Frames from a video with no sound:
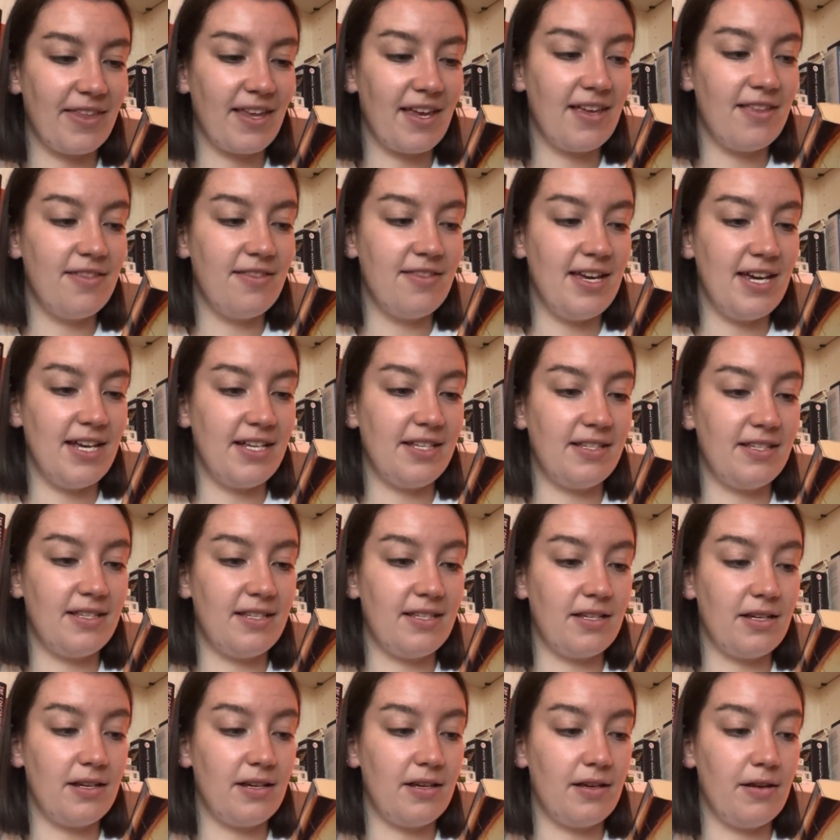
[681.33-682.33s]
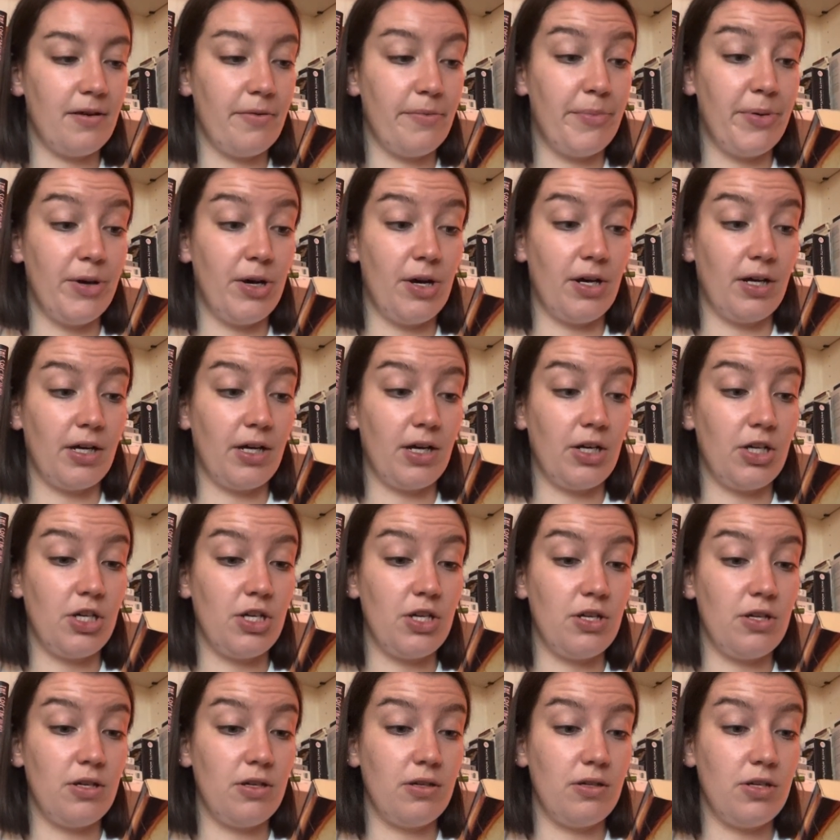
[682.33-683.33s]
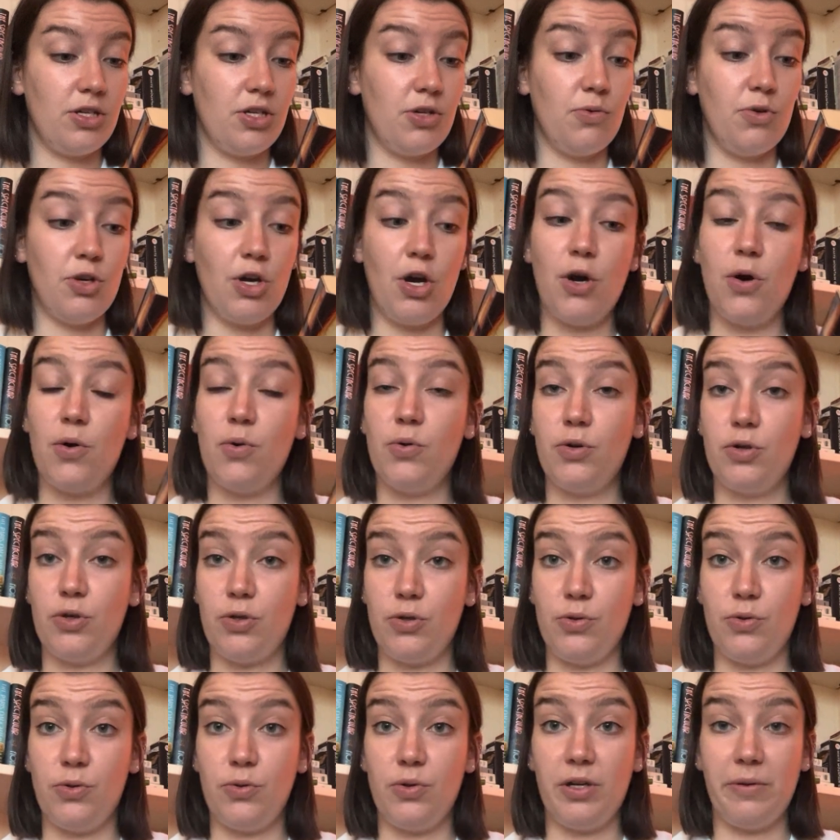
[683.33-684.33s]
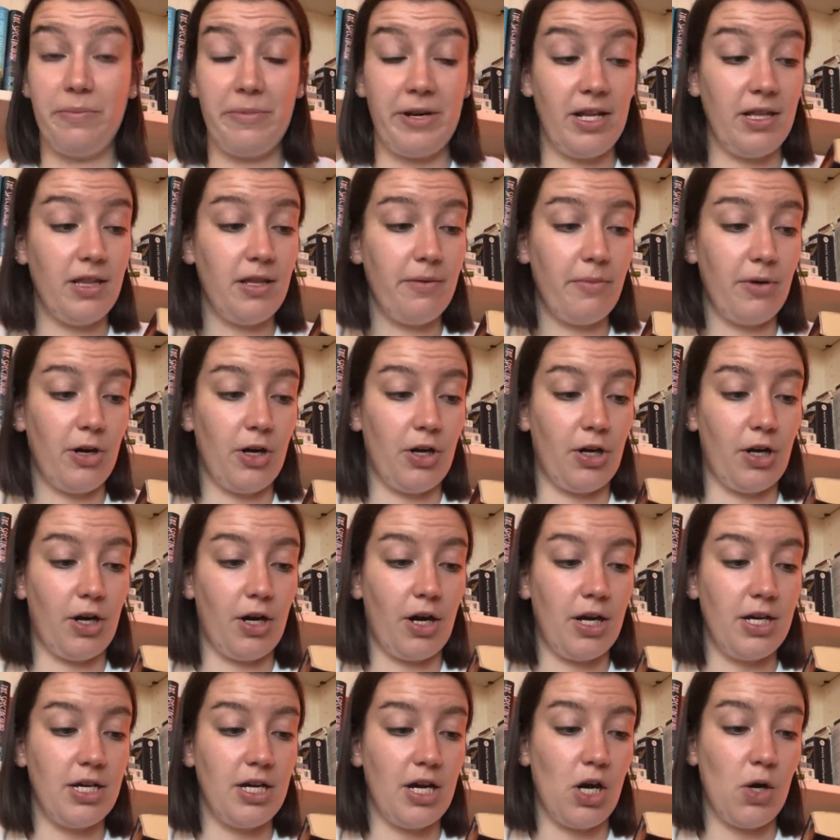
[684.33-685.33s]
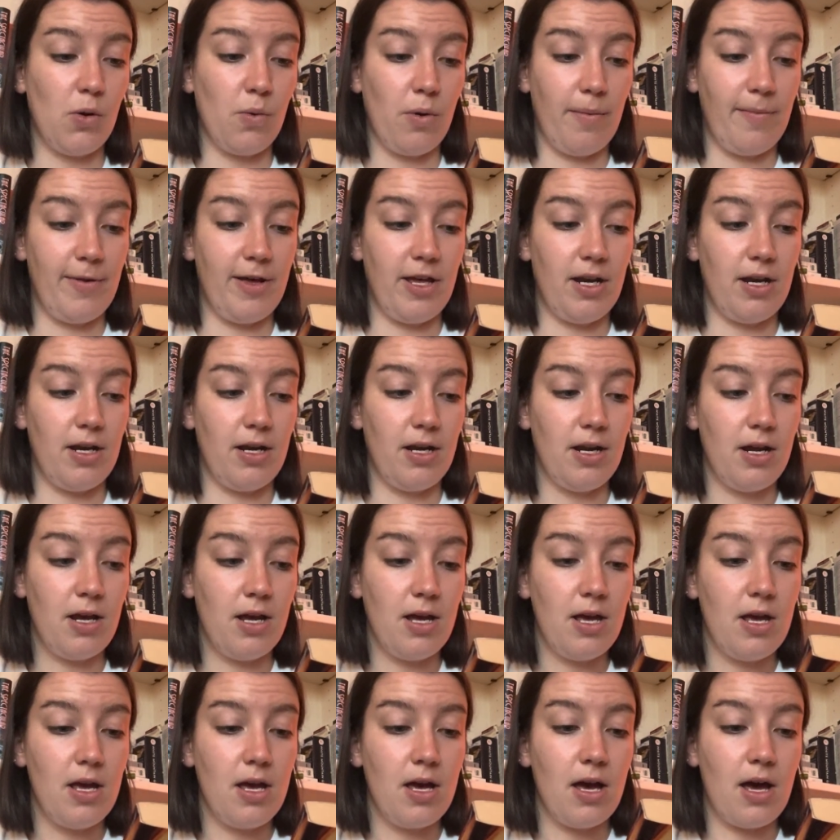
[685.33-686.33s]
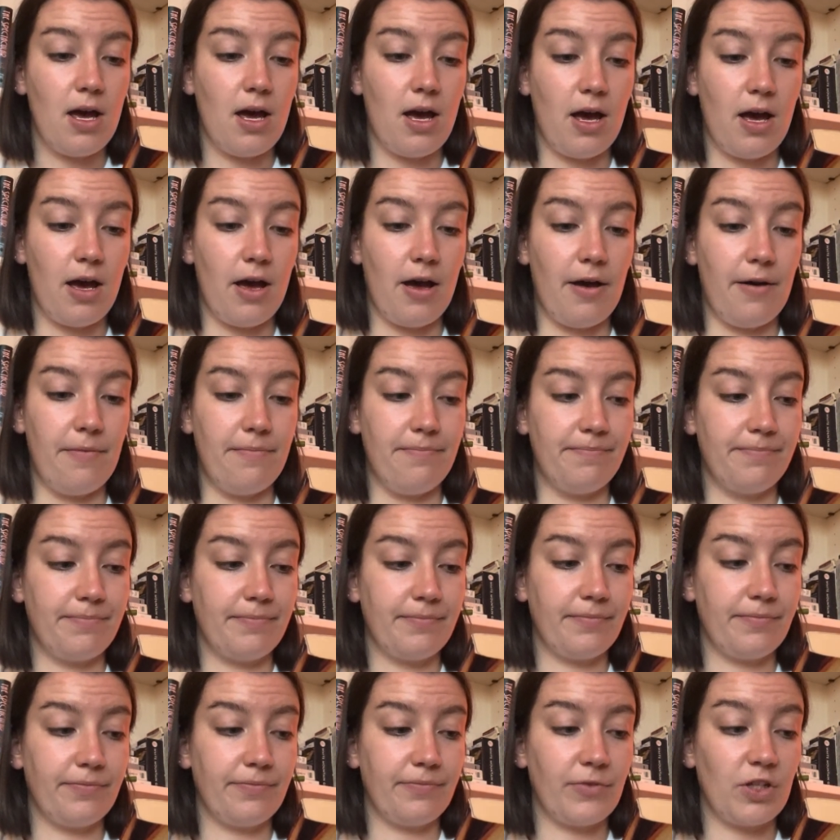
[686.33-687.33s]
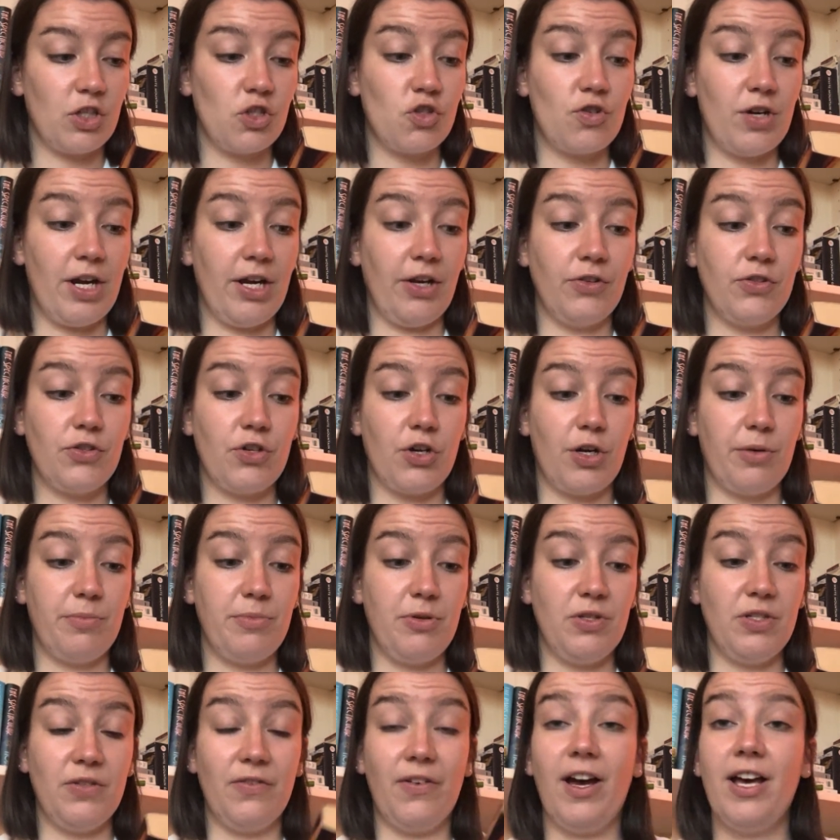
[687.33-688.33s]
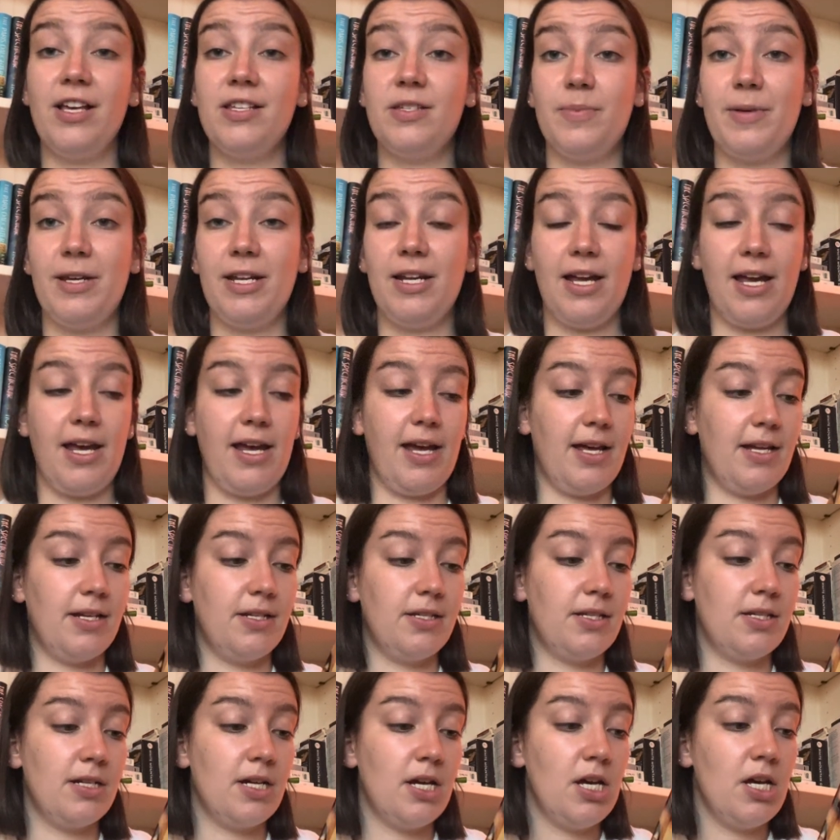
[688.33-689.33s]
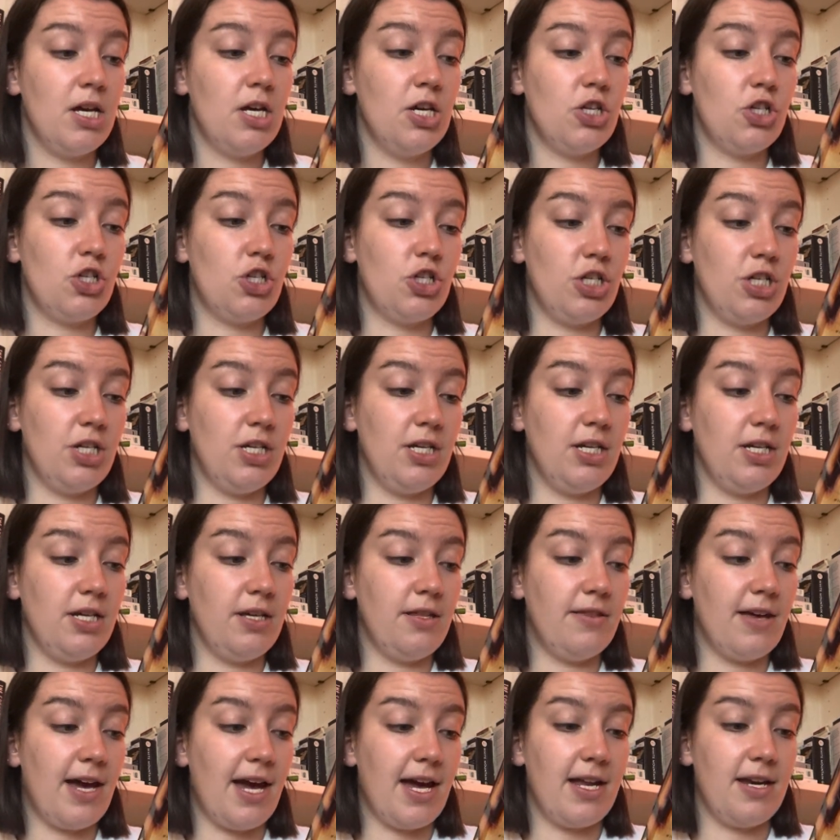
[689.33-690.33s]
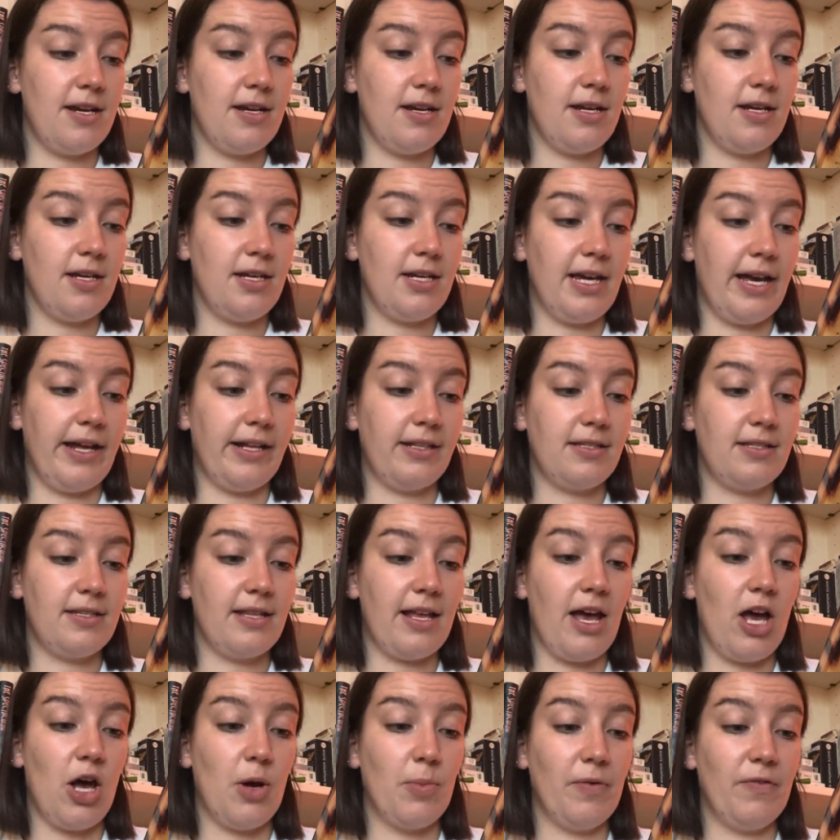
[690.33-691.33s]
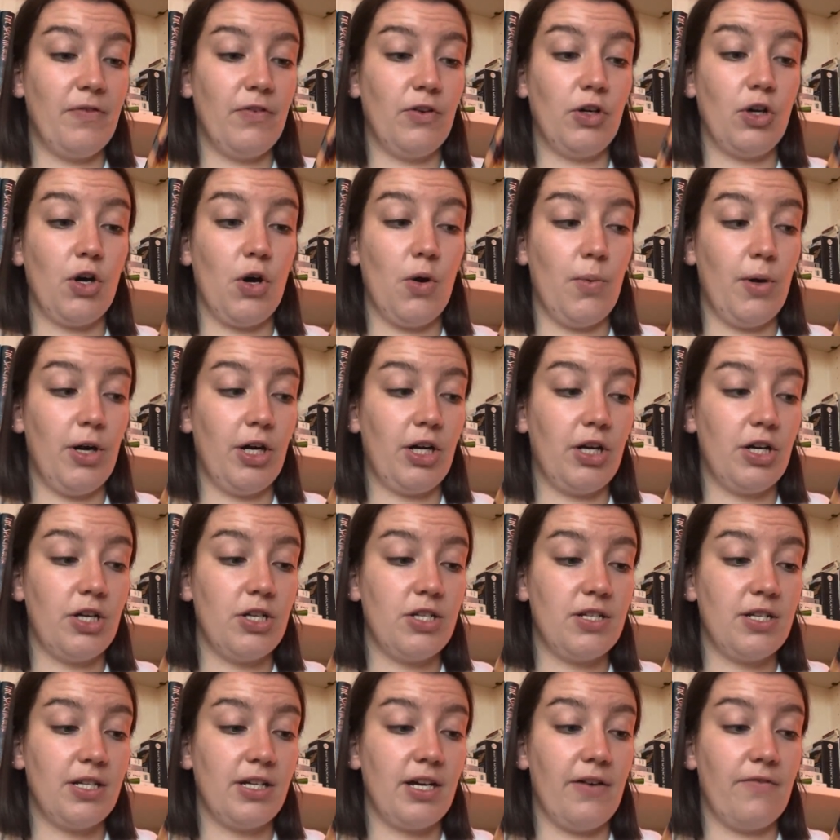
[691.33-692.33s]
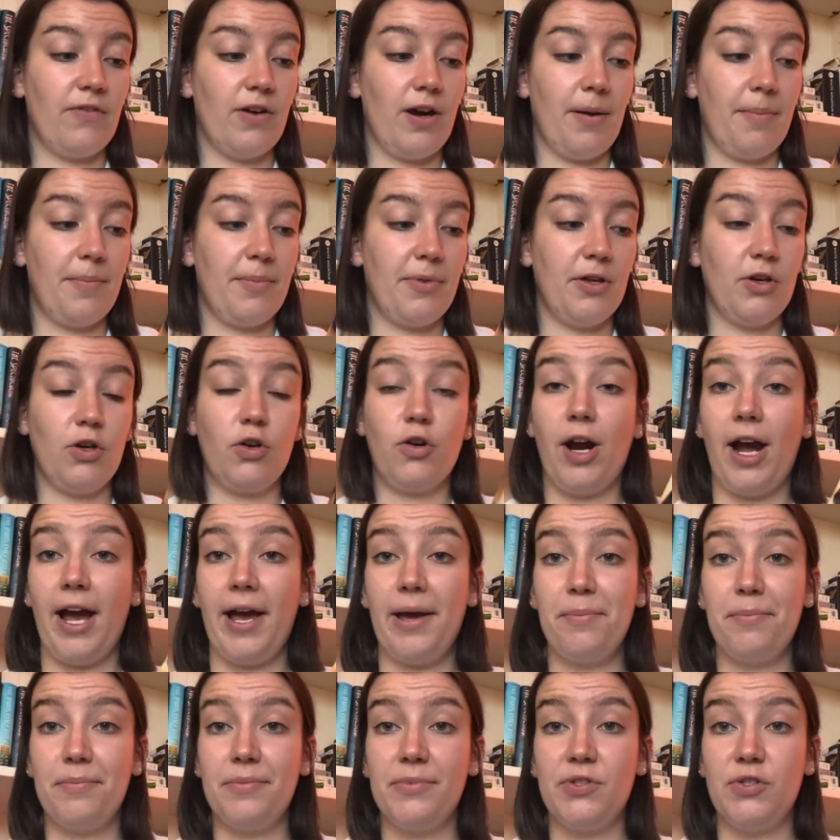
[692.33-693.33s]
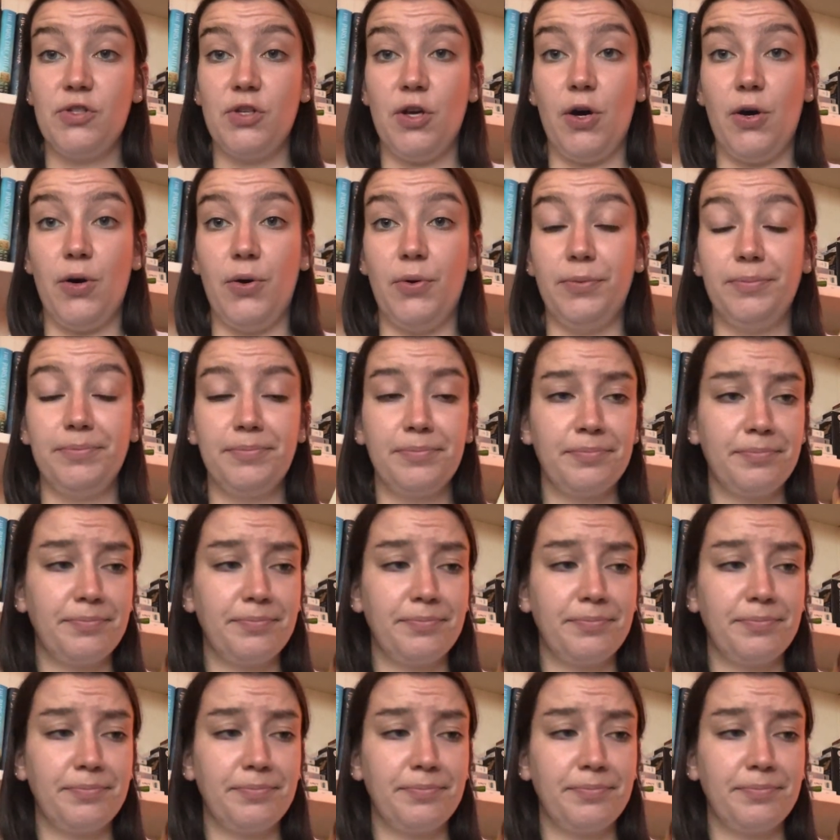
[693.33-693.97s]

This book, you know who committed the murder. A young woman strangles her abusive husband, and she then gets the help of her coworkers to cover up the crime. So